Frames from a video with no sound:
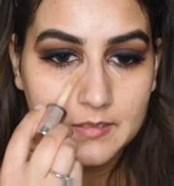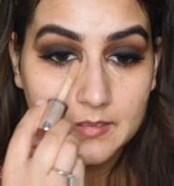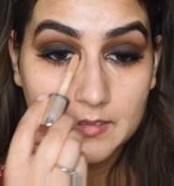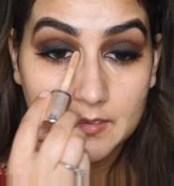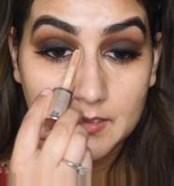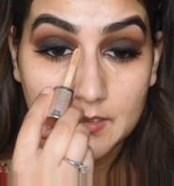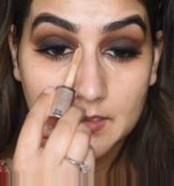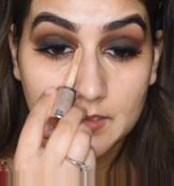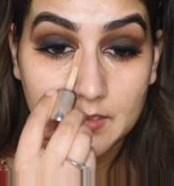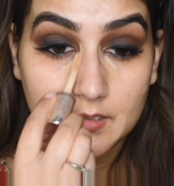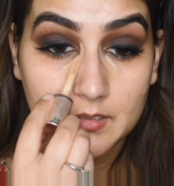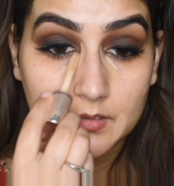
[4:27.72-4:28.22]

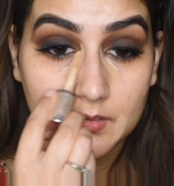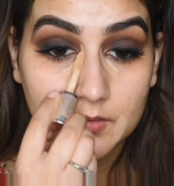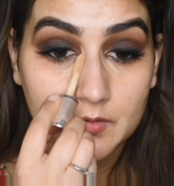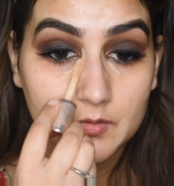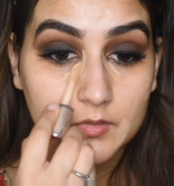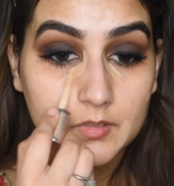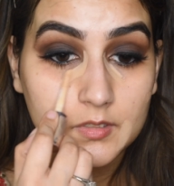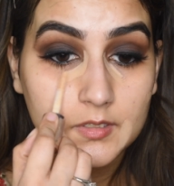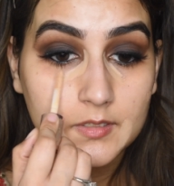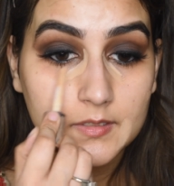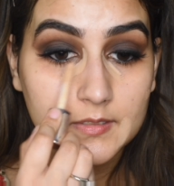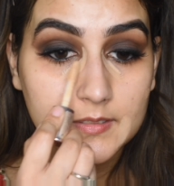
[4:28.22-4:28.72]
a
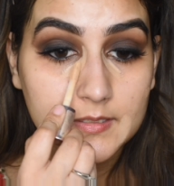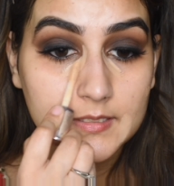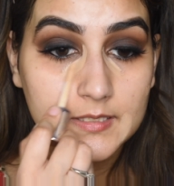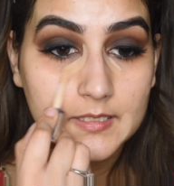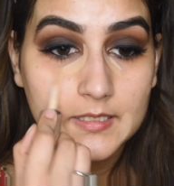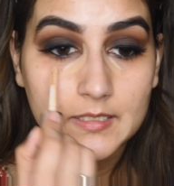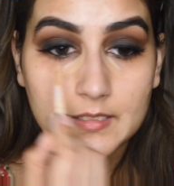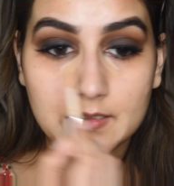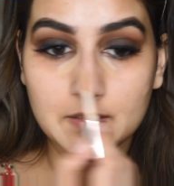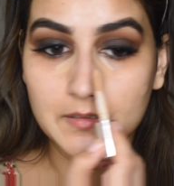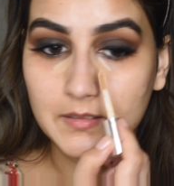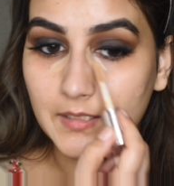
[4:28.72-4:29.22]
good
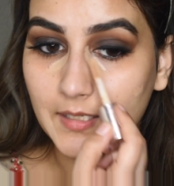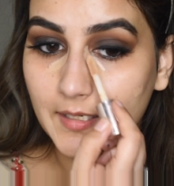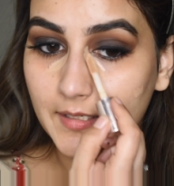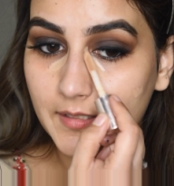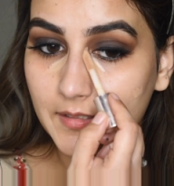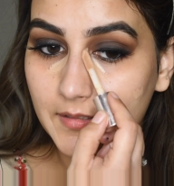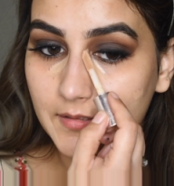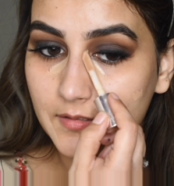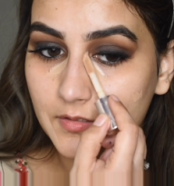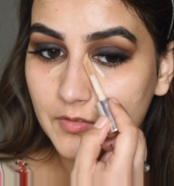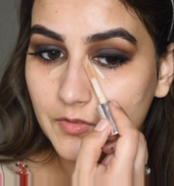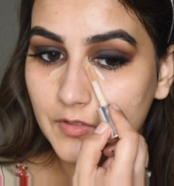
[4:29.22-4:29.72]
concealer, like
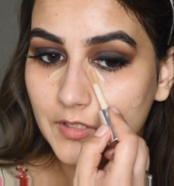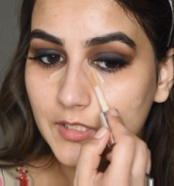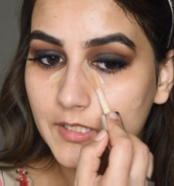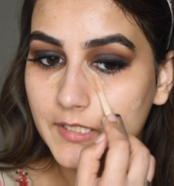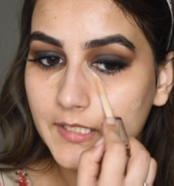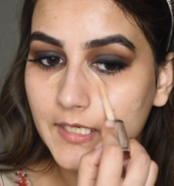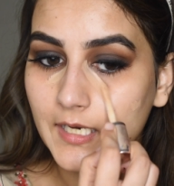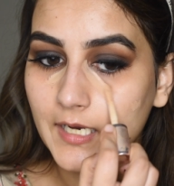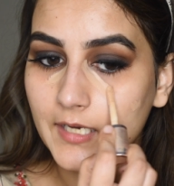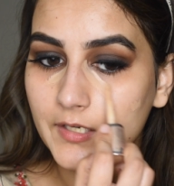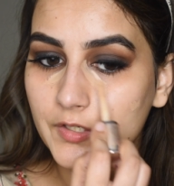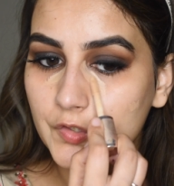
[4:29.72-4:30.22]
it's really
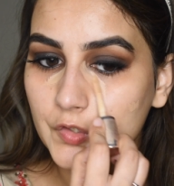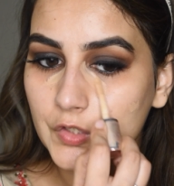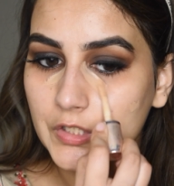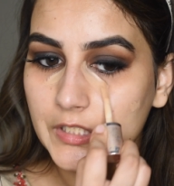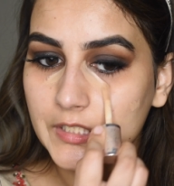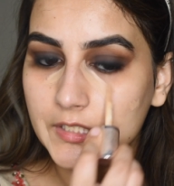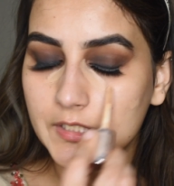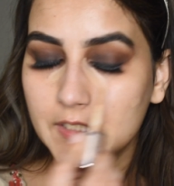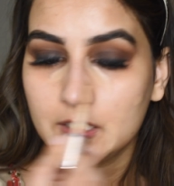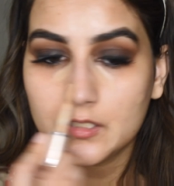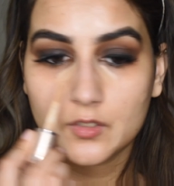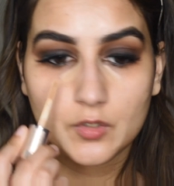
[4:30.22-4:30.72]
hydrating,